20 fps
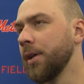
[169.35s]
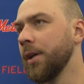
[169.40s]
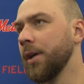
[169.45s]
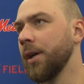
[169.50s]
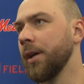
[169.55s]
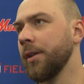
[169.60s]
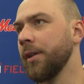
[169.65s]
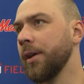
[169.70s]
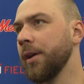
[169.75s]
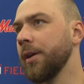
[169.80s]

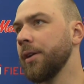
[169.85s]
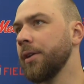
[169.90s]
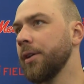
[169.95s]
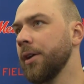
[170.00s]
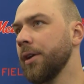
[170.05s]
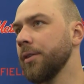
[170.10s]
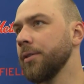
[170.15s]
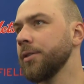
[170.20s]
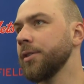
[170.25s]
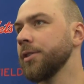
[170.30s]
and then you
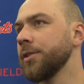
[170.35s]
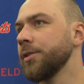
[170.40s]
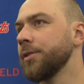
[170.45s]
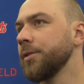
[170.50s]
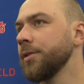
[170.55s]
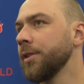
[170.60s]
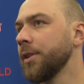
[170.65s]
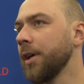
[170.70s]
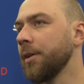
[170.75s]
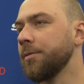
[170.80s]
know just
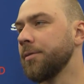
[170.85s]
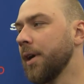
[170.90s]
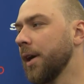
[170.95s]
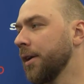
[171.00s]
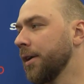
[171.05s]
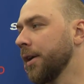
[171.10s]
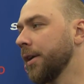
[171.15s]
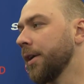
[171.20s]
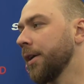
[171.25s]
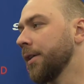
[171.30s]
kept
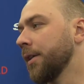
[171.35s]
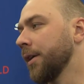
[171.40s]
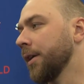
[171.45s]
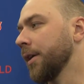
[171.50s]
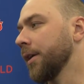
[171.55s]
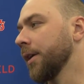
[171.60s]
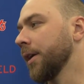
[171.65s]
firing it in there,